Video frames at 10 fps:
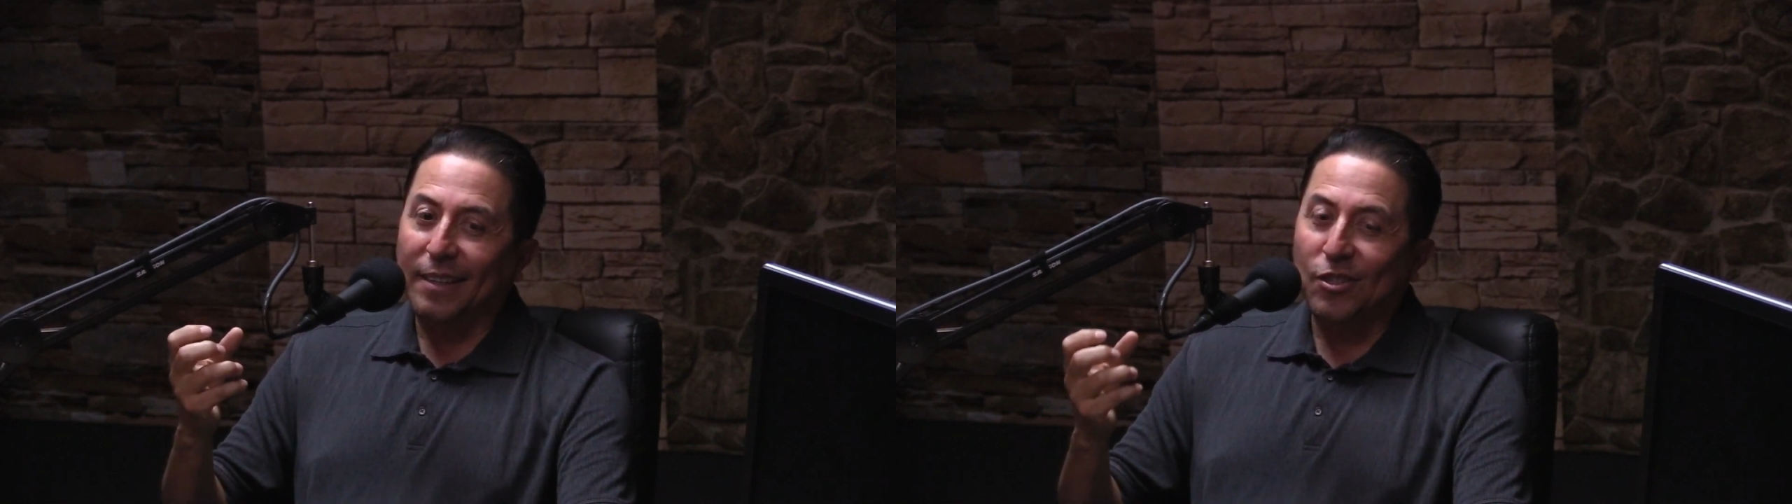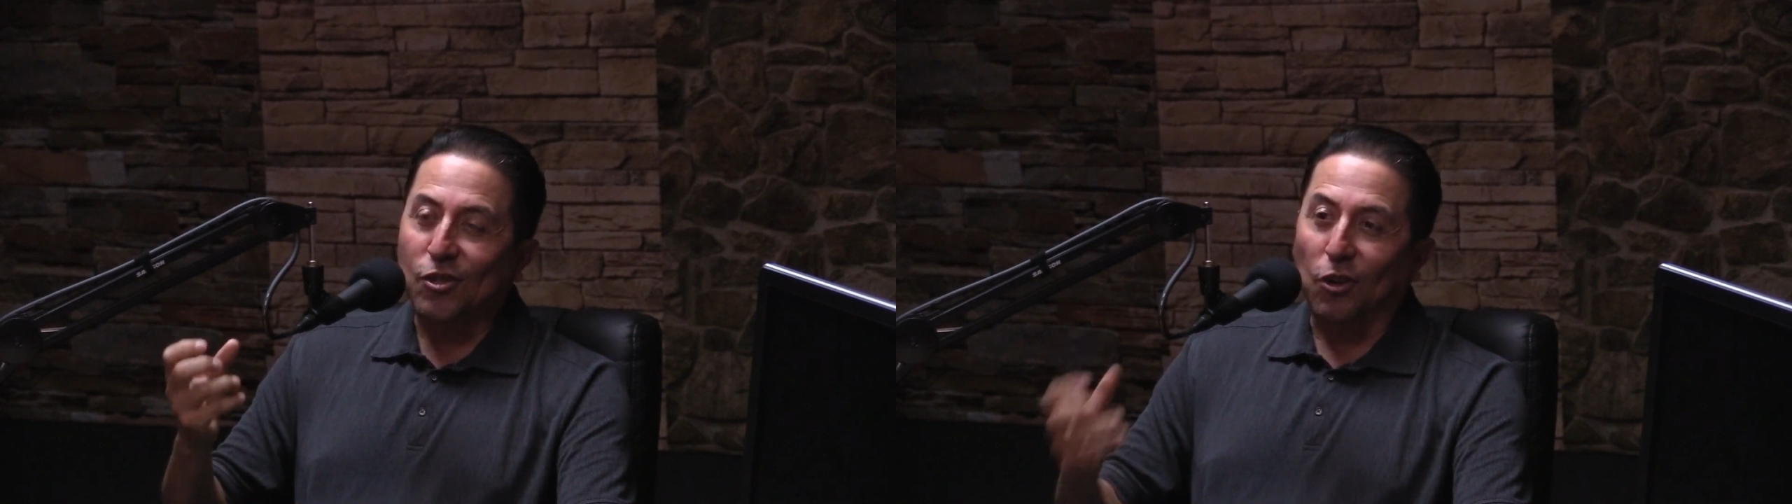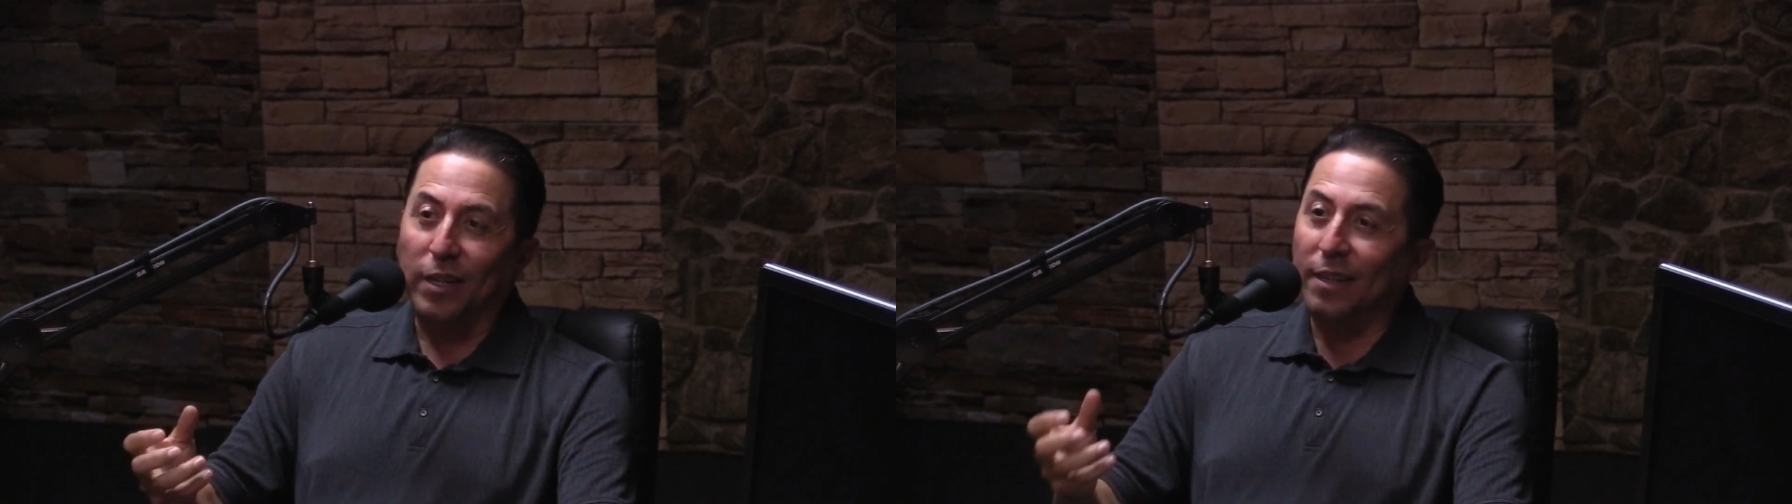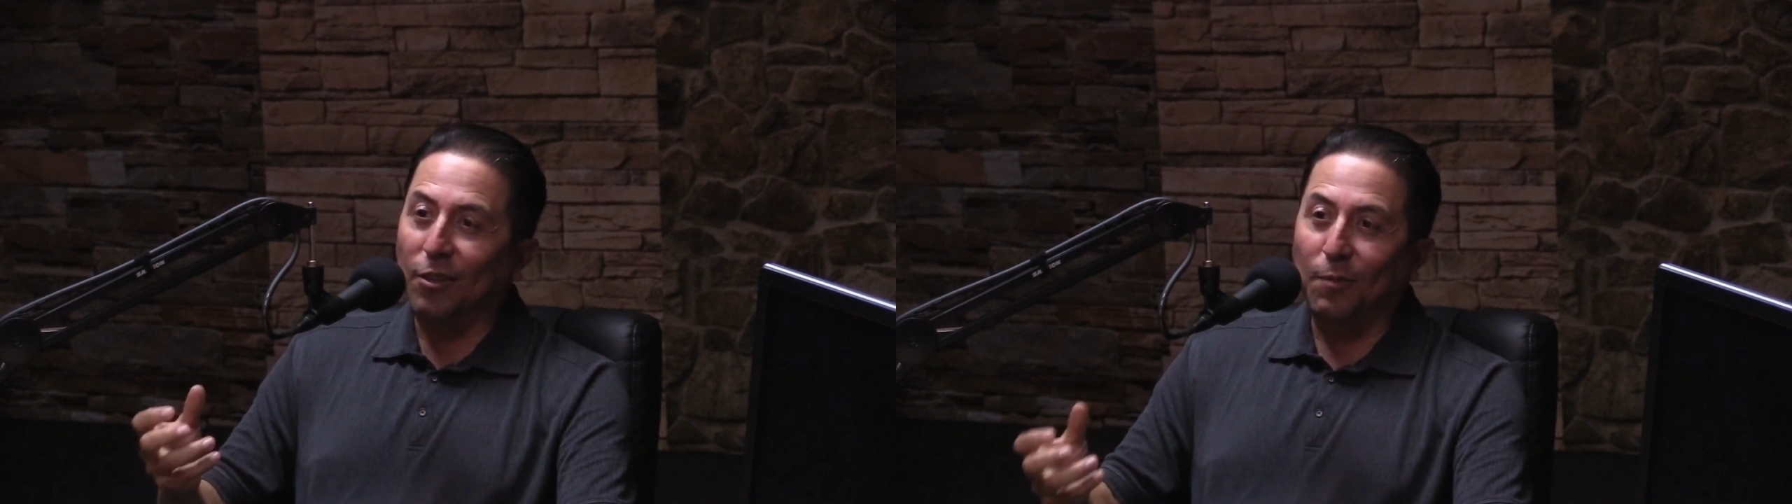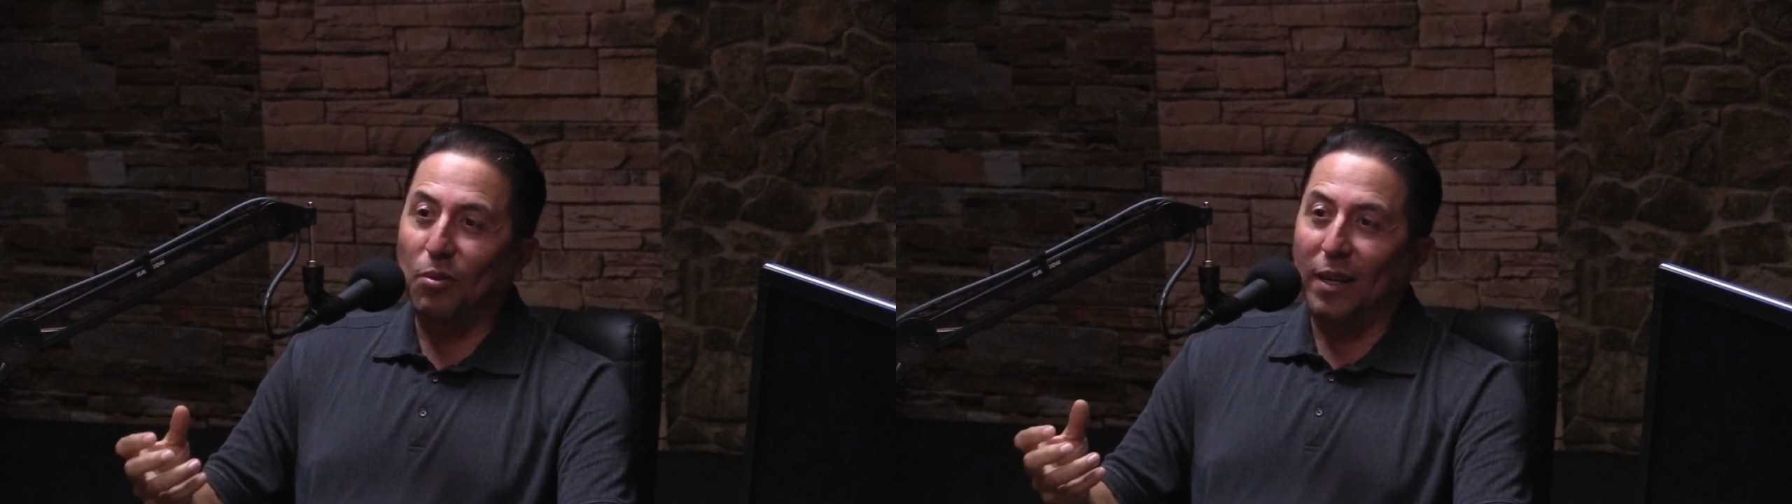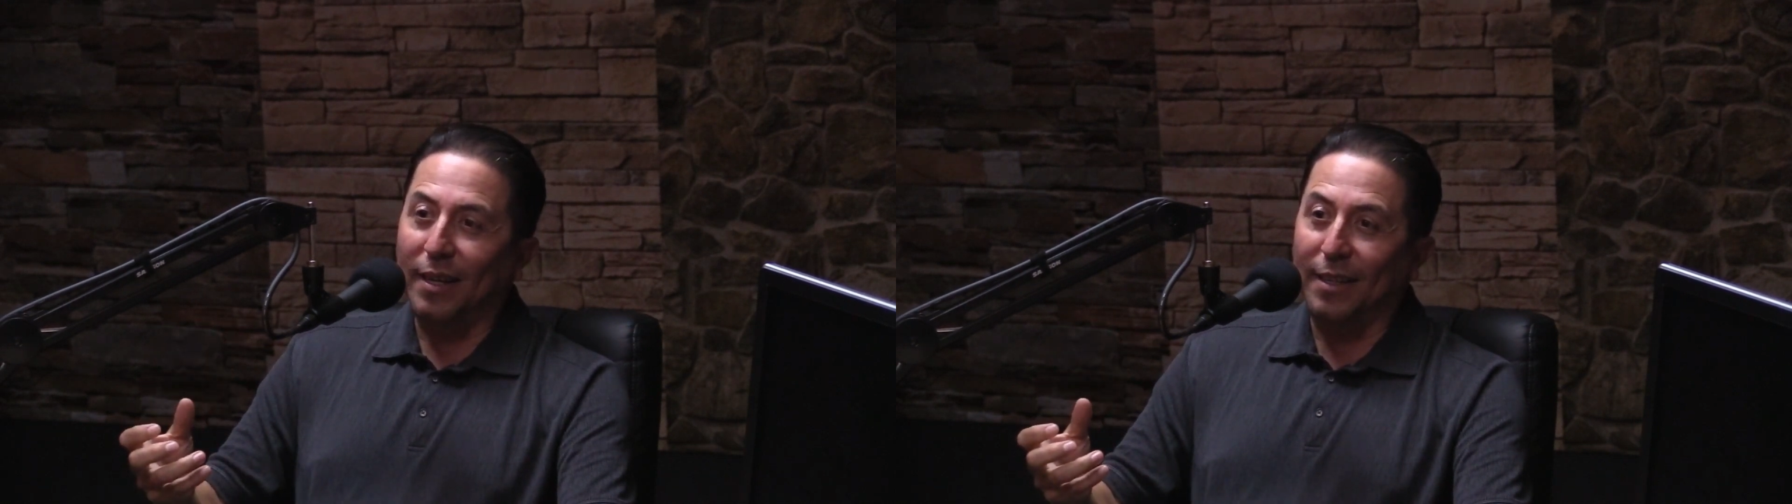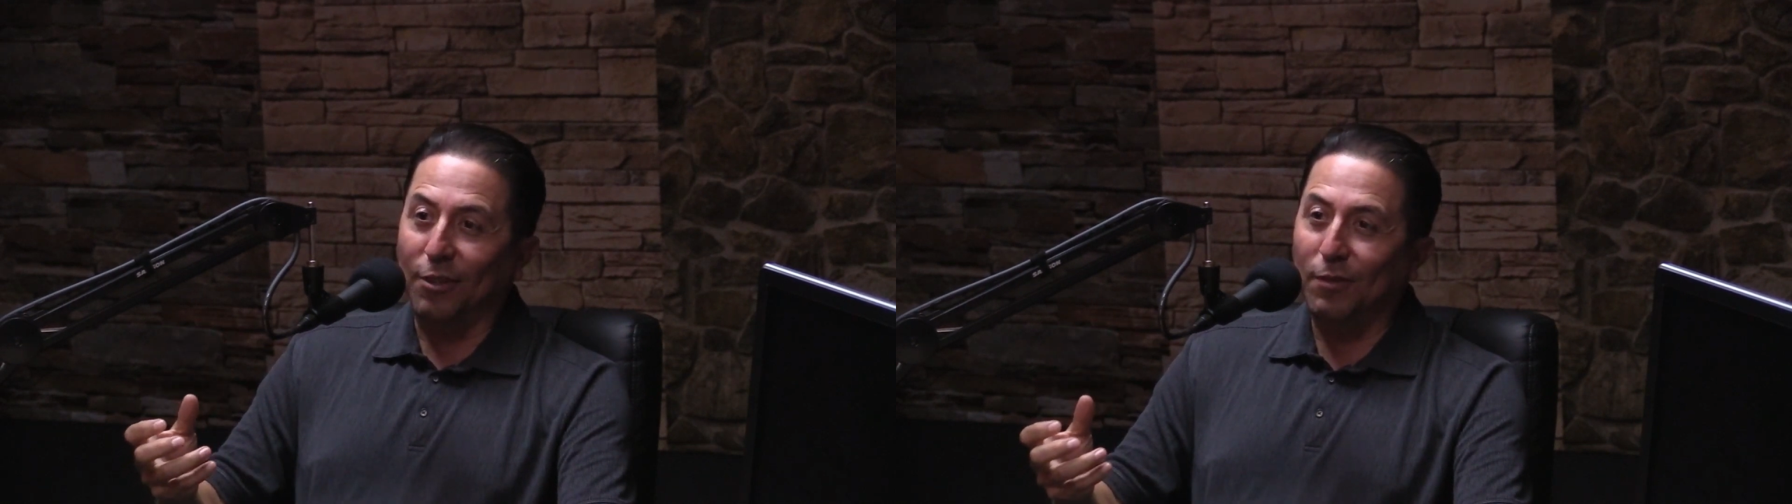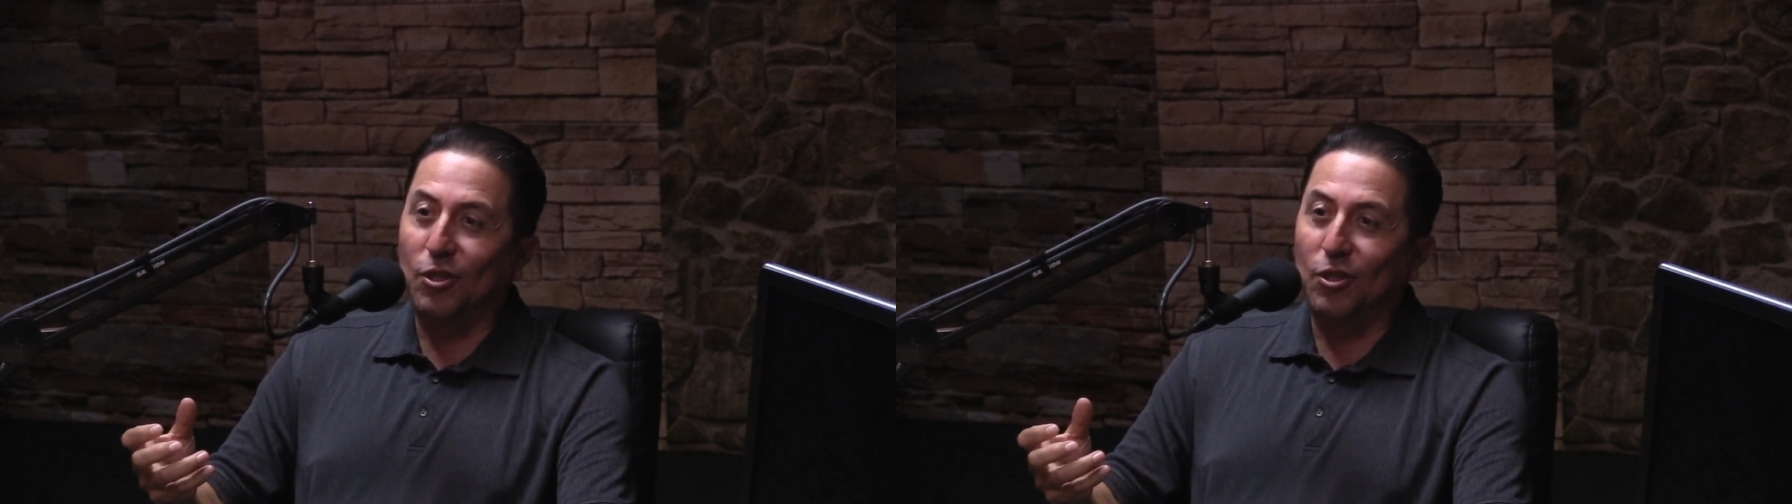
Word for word: starting a new